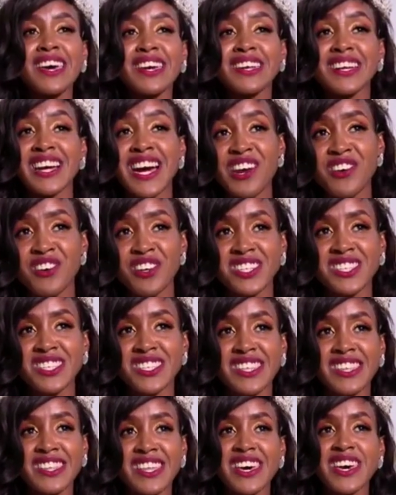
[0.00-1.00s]

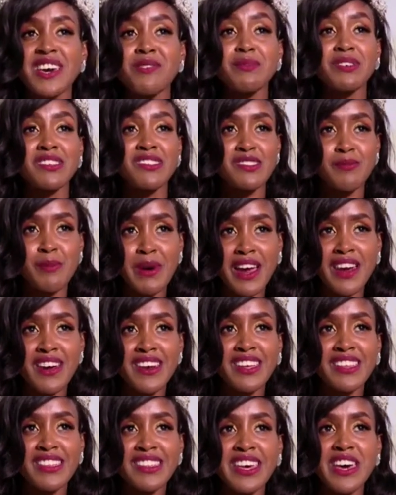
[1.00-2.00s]
encouraging them,
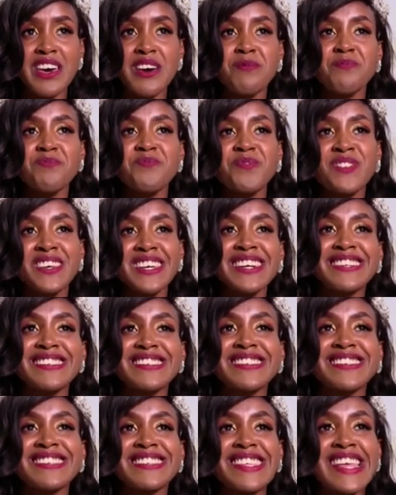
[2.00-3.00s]
inspiring them,
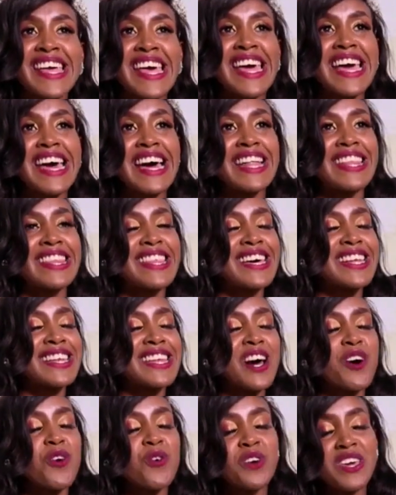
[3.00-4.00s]
yes. And
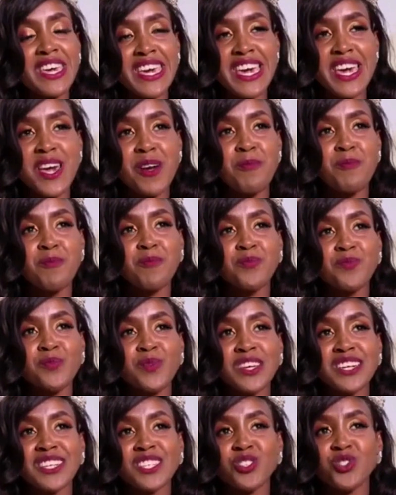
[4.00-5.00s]
then now came
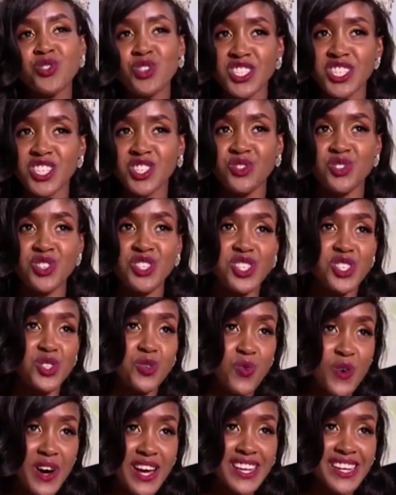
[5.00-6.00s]

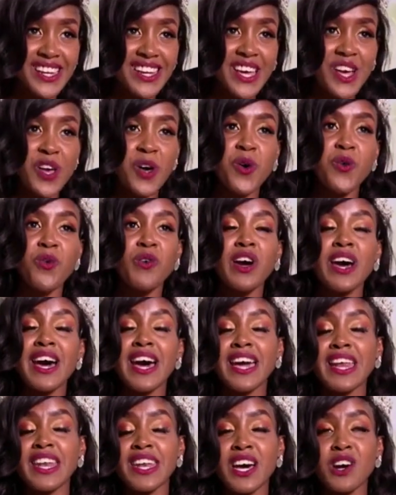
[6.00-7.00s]
2021, where
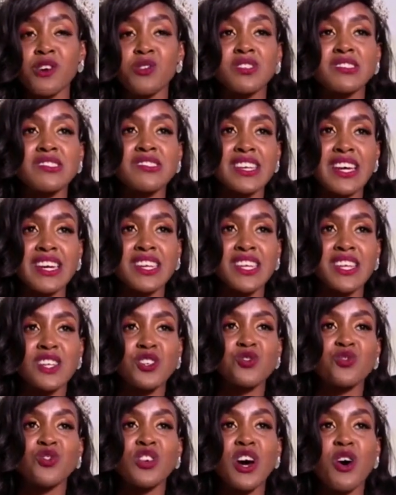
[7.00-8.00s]
I now
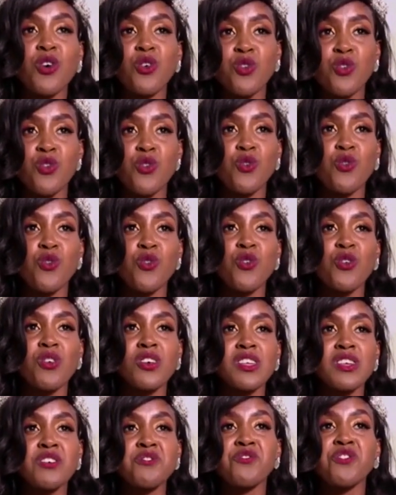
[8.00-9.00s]
decided to now go
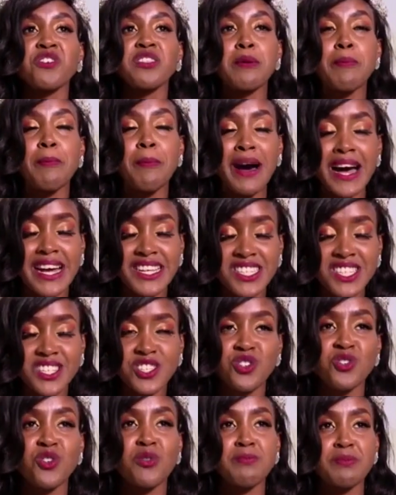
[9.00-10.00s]
for the
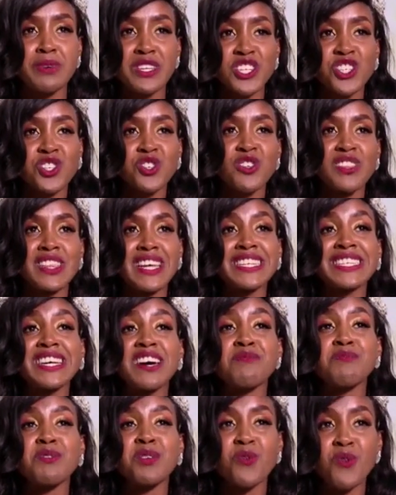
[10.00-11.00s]
pageant competition that
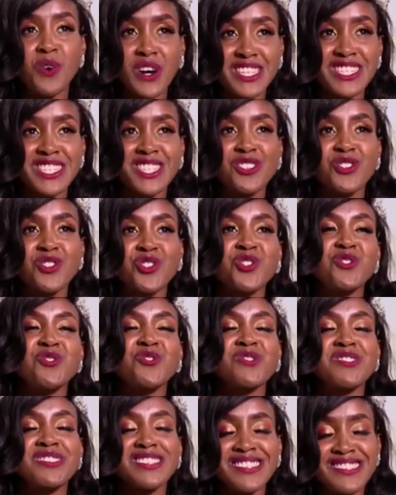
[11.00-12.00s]
I've been wanting to
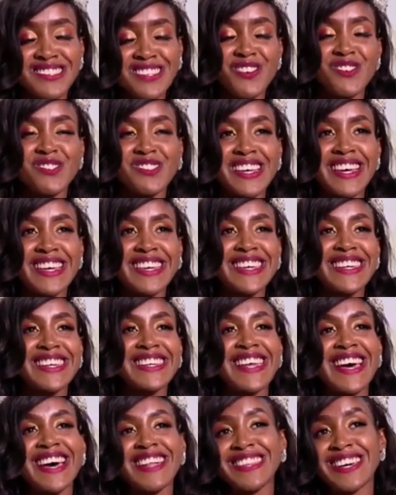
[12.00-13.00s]
do since I was a
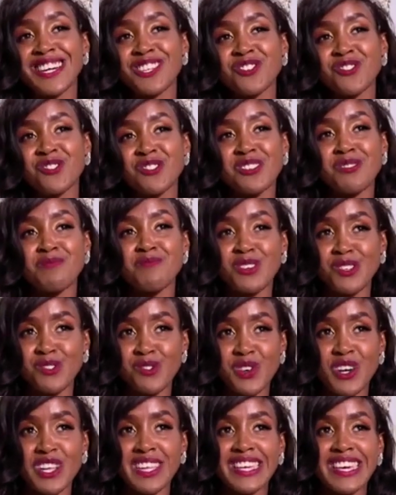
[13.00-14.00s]
kid, and that was
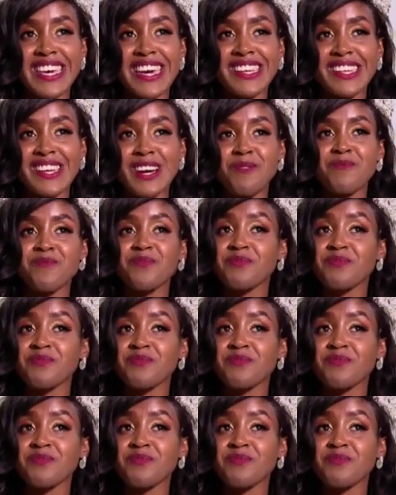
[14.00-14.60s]
Miss World Kenya.